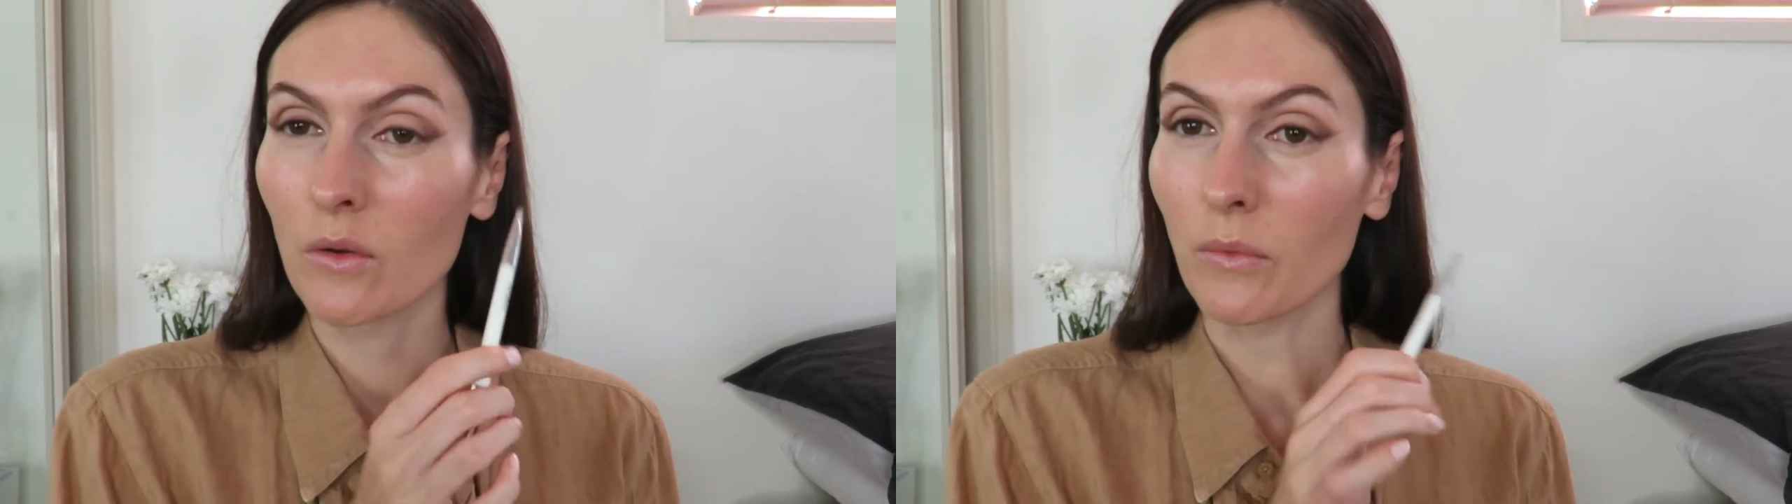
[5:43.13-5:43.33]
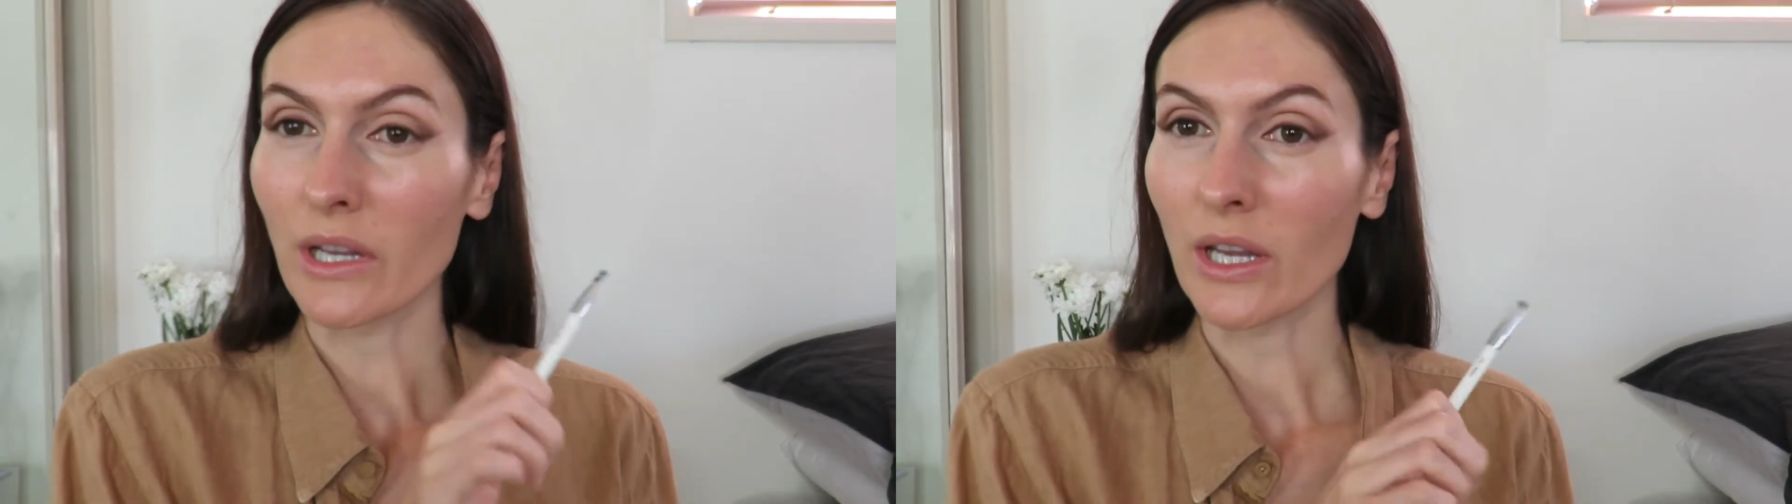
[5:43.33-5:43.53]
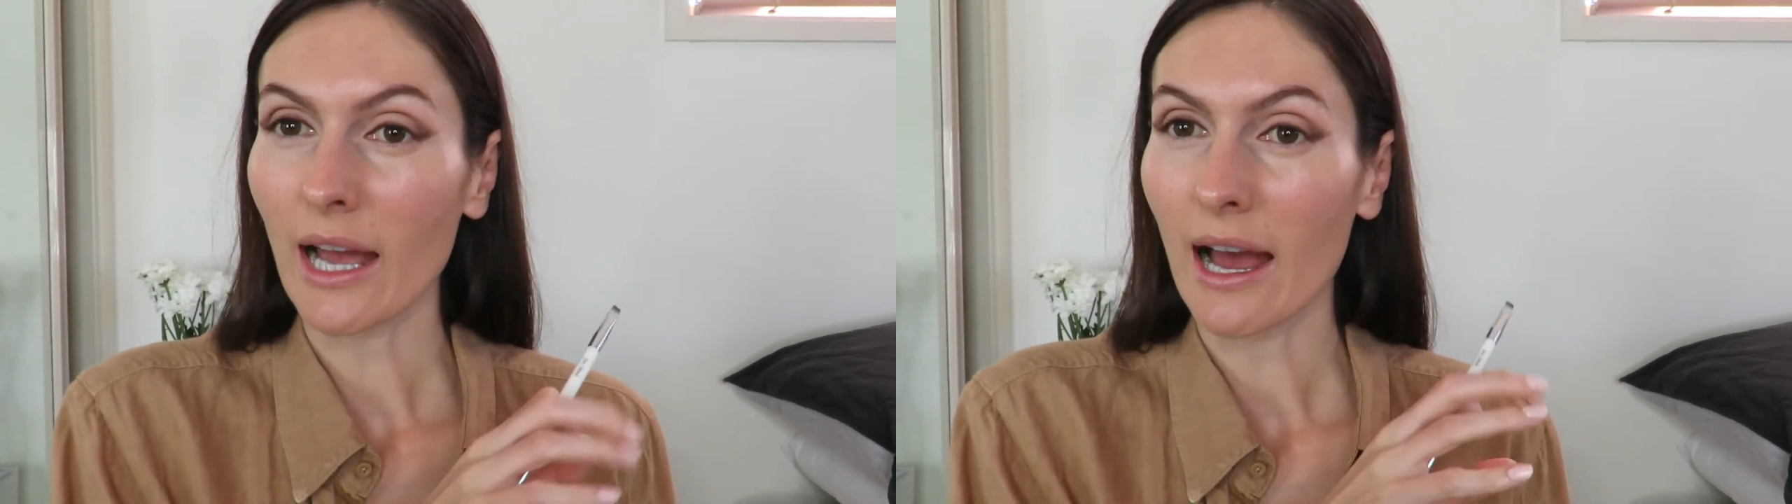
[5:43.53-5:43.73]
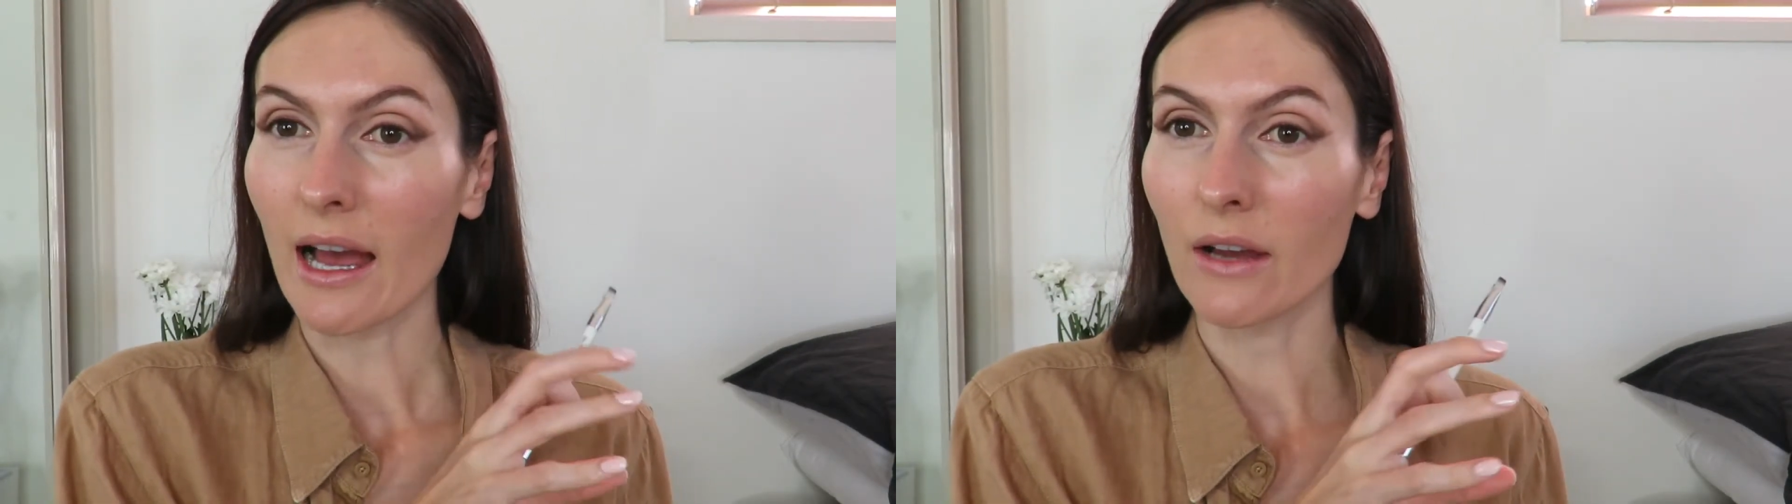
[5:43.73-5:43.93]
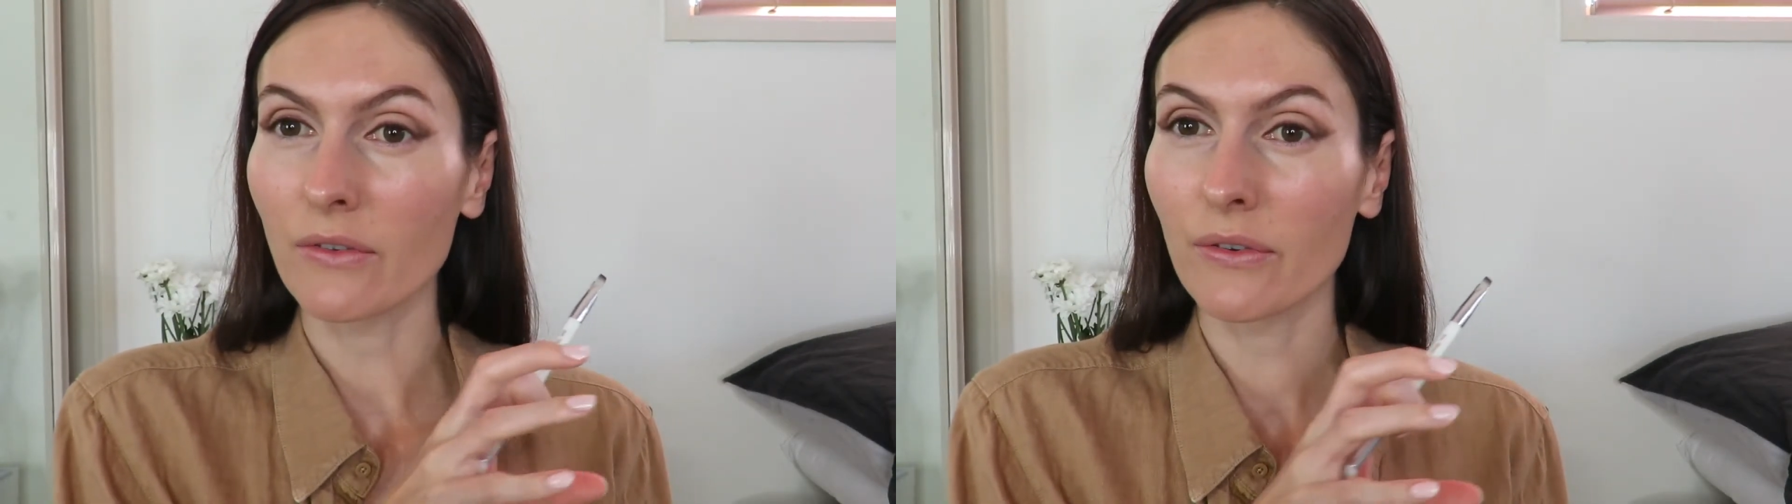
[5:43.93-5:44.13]
where you
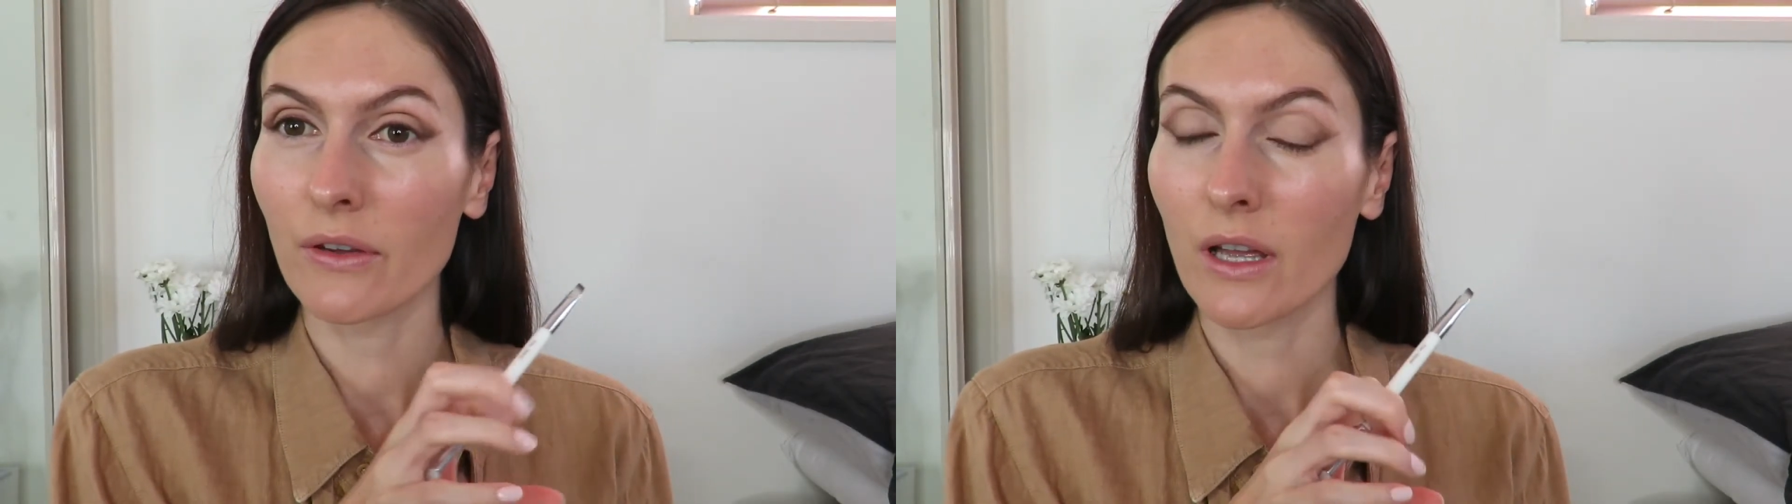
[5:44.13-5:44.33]
have